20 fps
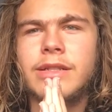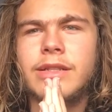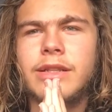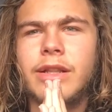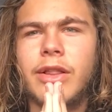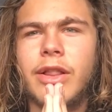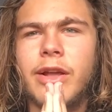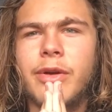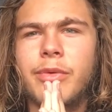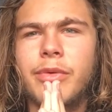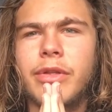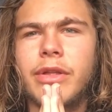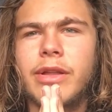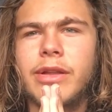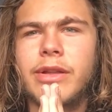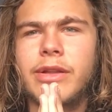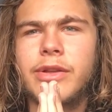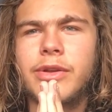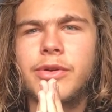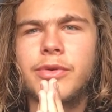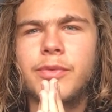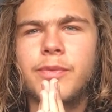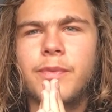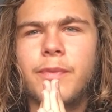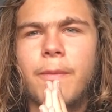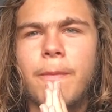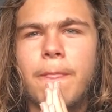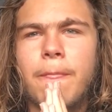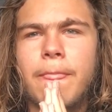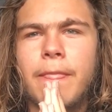the light within you.
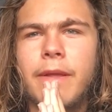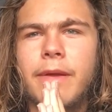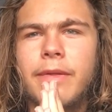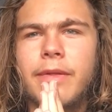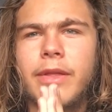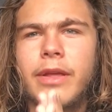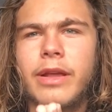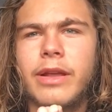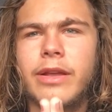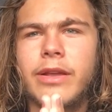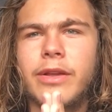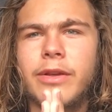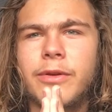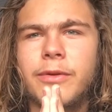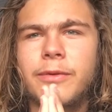Thank you.